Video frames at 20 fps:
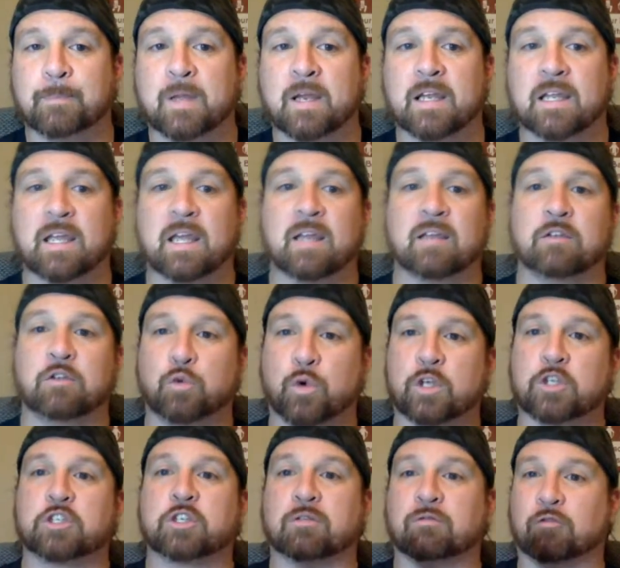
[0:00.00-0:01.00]
And again,
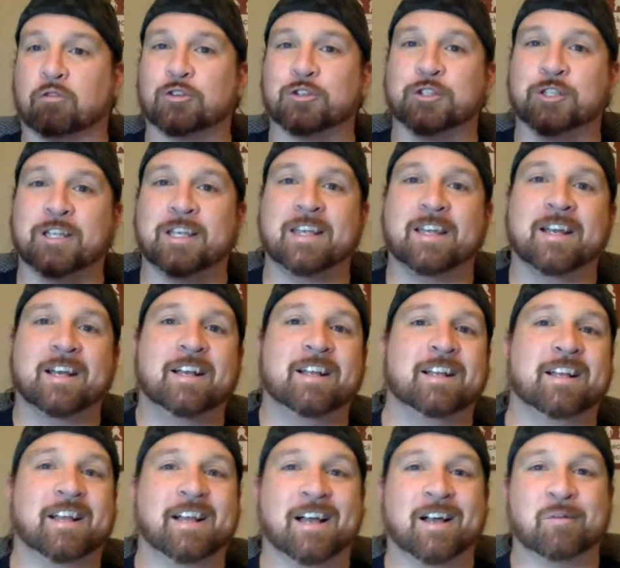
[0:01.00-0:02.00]
Twitch, unfortunately,
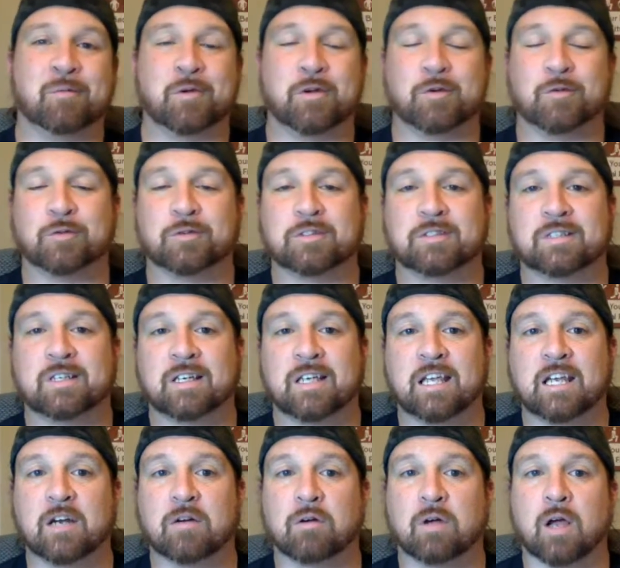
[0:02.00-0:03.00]
we don't
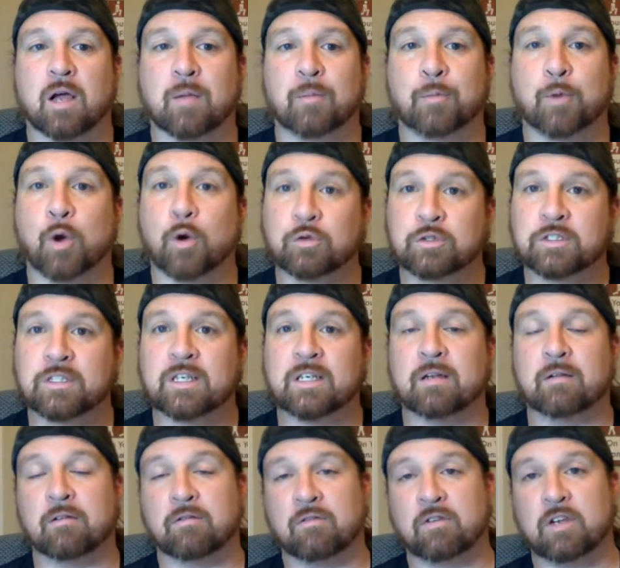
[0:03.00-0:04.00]
get a posting
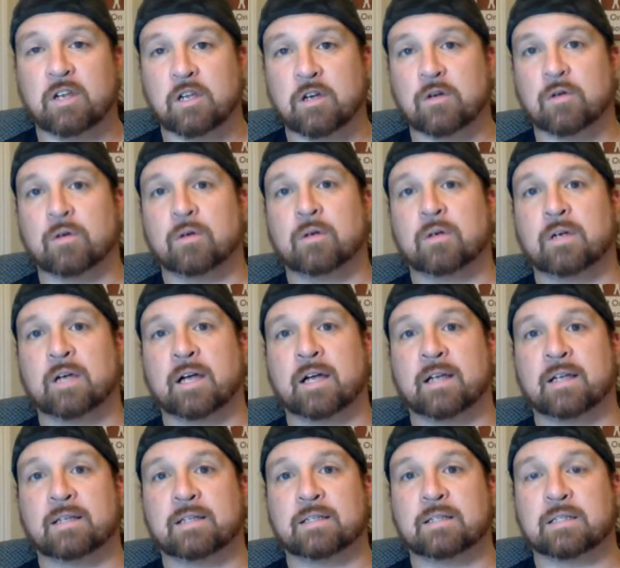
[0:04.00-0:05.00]
of the video. It
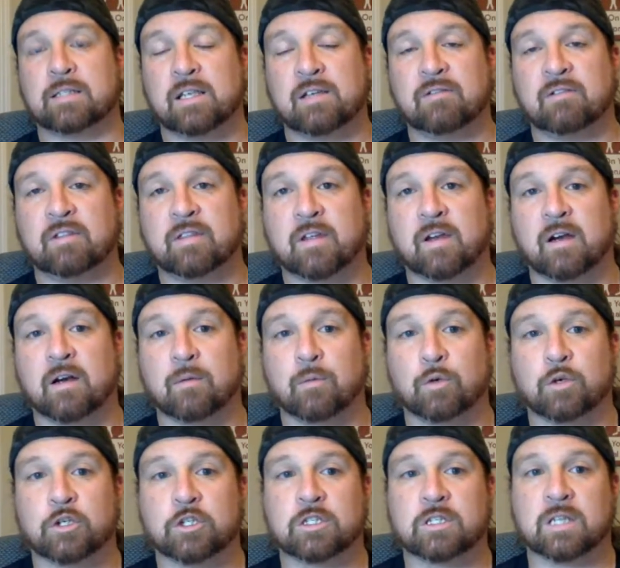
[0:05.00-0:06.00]
doesn't leave it there.
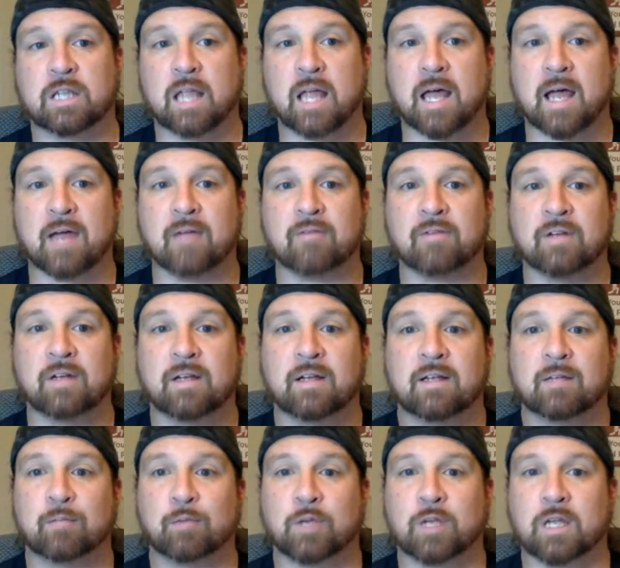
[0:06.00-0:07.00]
We're just live.
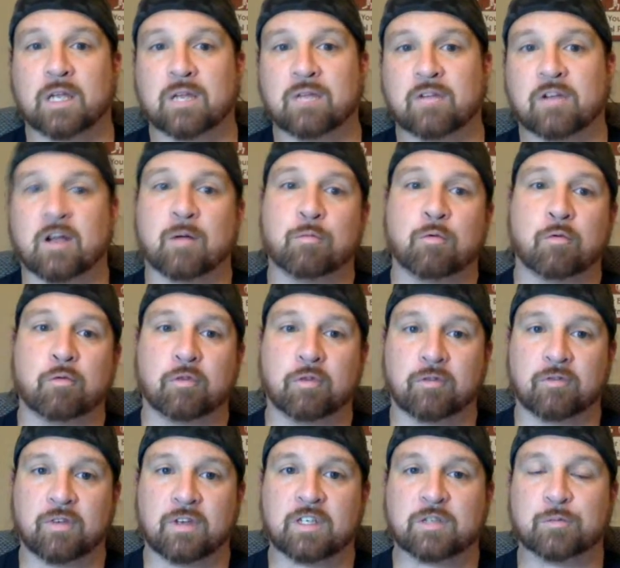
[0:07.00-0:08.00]
But again, if you hop over to
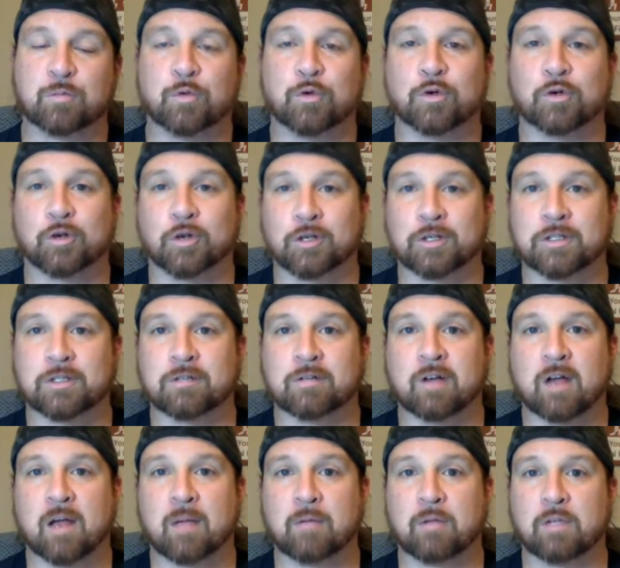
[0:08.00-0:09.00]
Facebook or
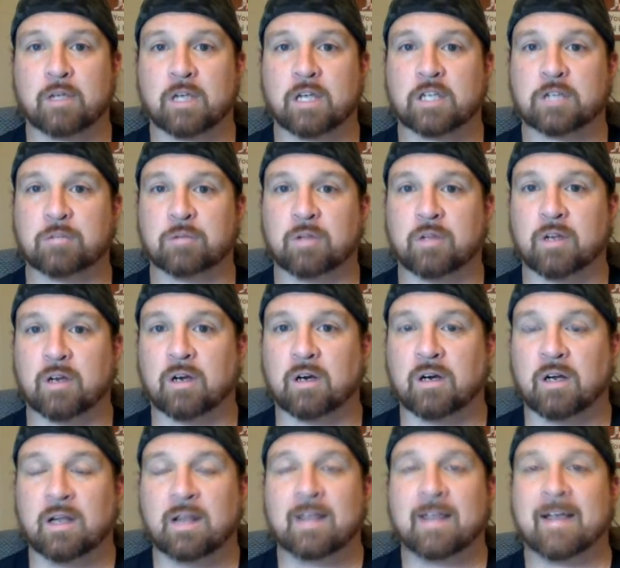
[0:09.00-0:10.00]
Instagram, you can catch me there.
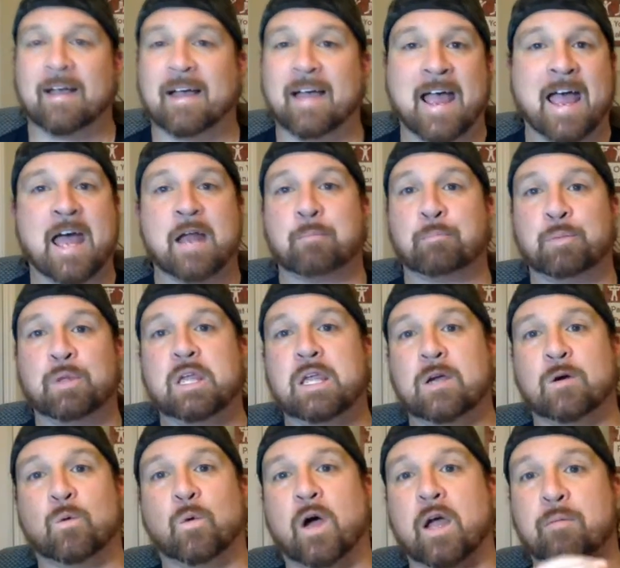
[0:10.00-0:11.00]
At
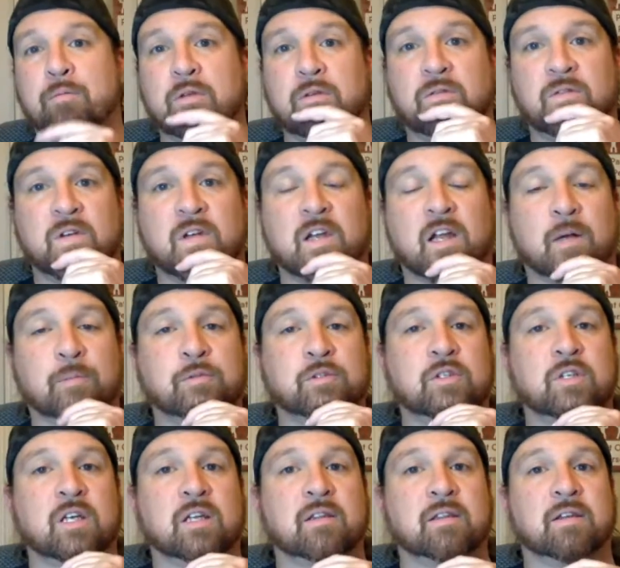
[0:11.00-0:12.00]
POYB Fit helps
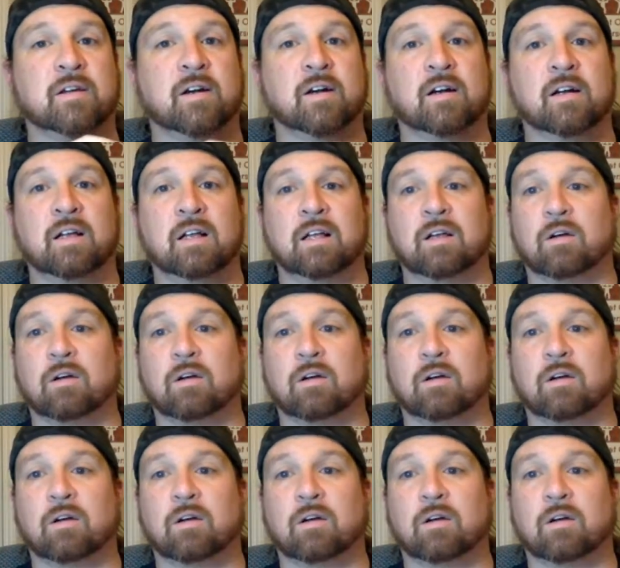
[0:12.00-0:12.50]
you get there.